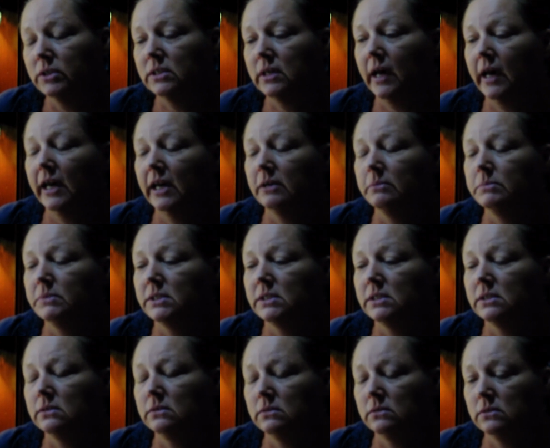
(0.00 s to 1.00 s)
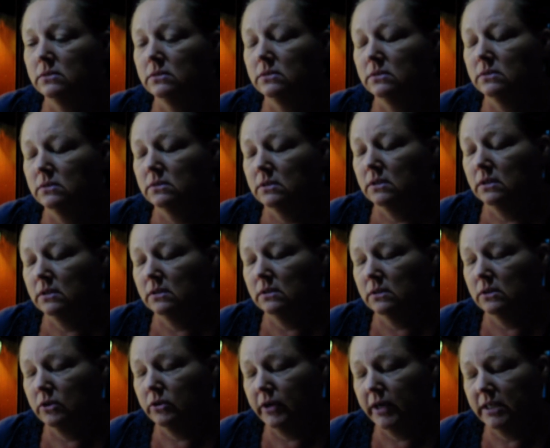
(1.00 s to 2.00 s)
times and
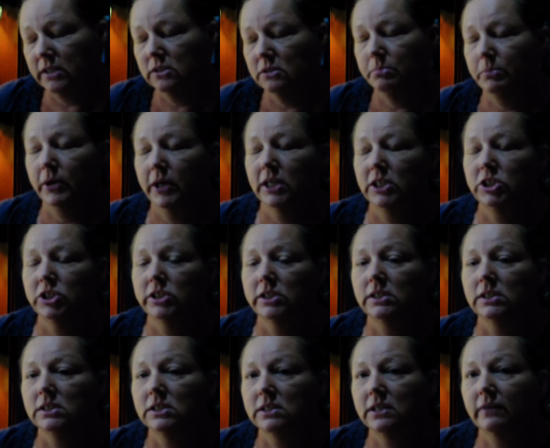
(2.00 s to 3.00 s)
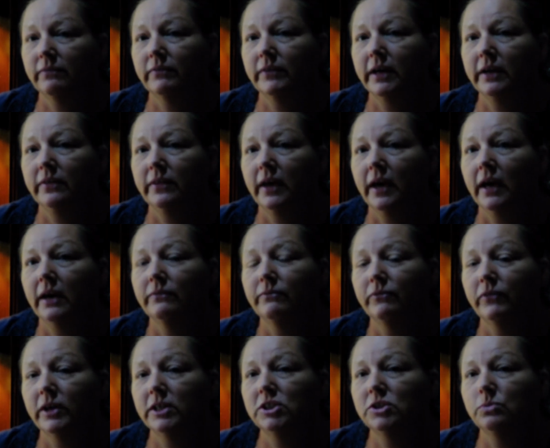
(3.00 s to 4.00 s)
the Great Depression and stuff like that.
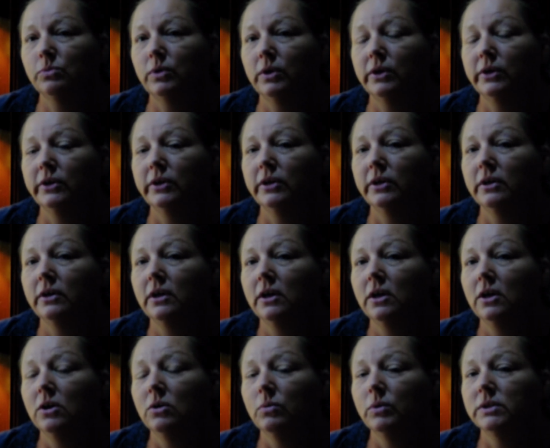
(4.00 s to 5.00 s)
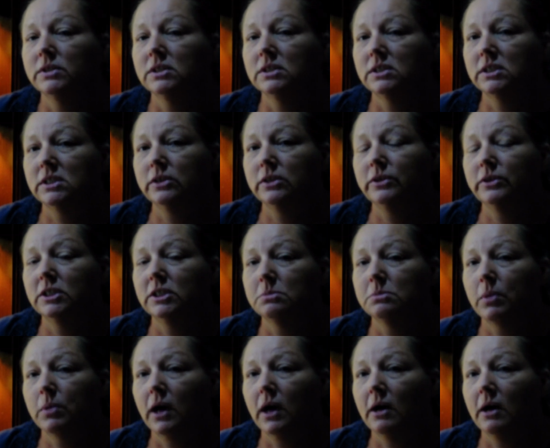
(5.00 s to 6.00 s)
Fresh water was a serious
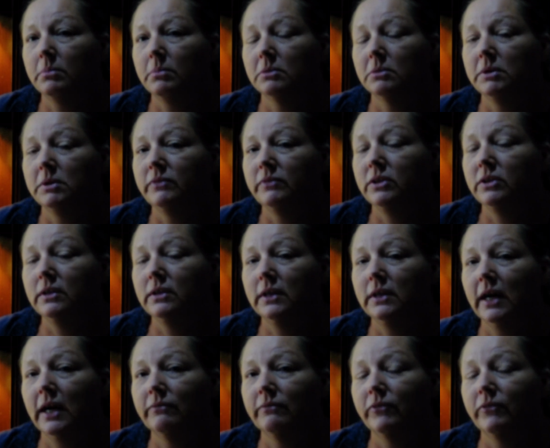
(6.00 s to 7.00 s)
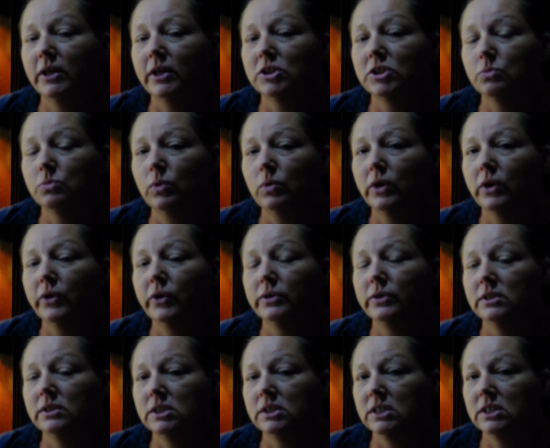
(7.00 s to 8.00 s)
problem. If you didn't have fresh water,
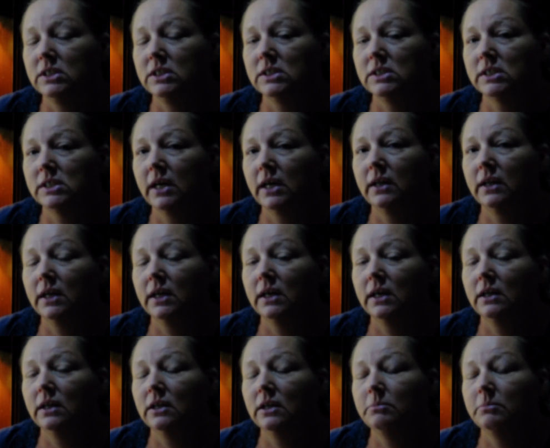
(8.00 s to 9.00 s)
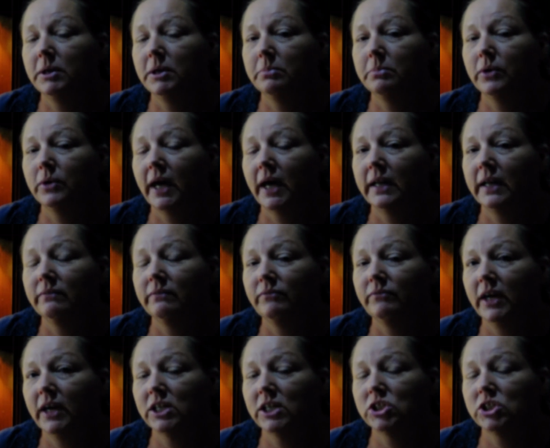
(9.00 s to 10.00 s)
disease set in and people had
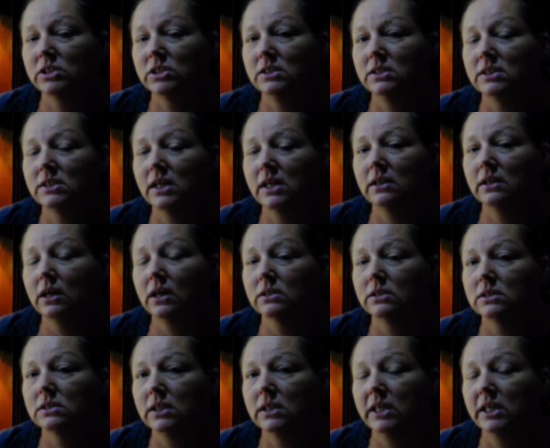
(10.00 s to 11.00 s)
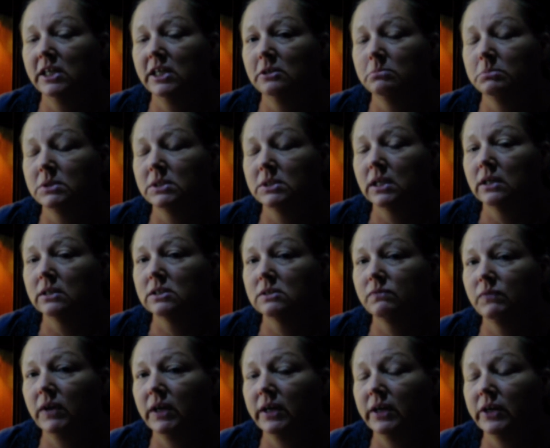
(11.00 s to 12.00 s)
infections. They lost limbs, lost
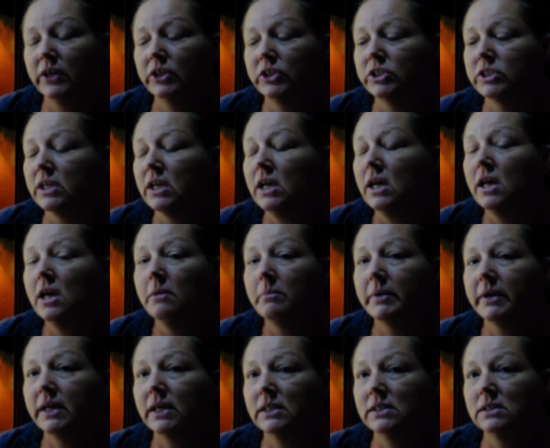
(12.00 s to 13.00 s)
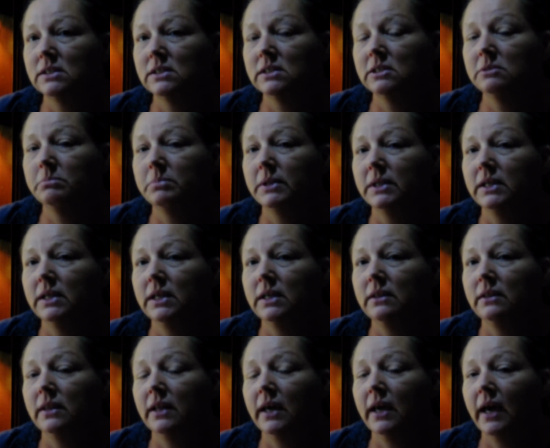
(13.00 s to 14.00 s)
fingers, because simply
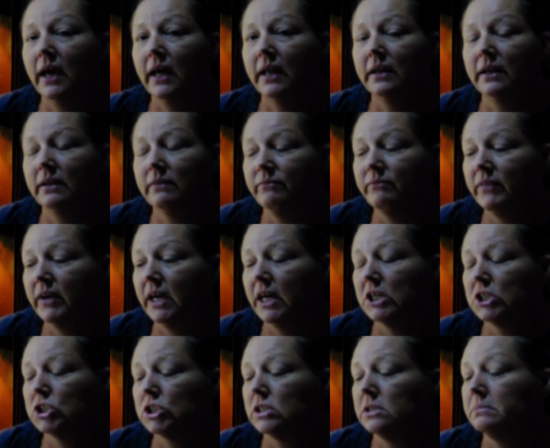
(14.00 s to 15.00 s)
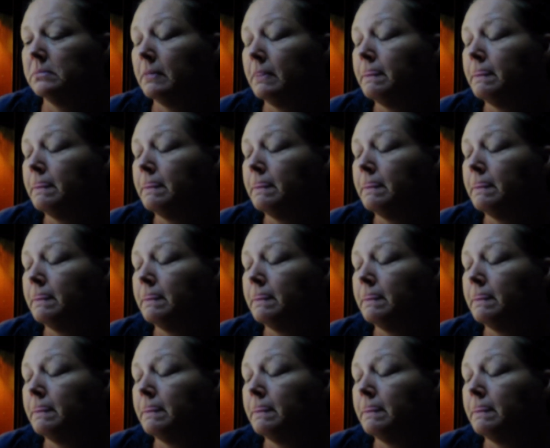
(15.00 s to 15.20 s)
they had an infection.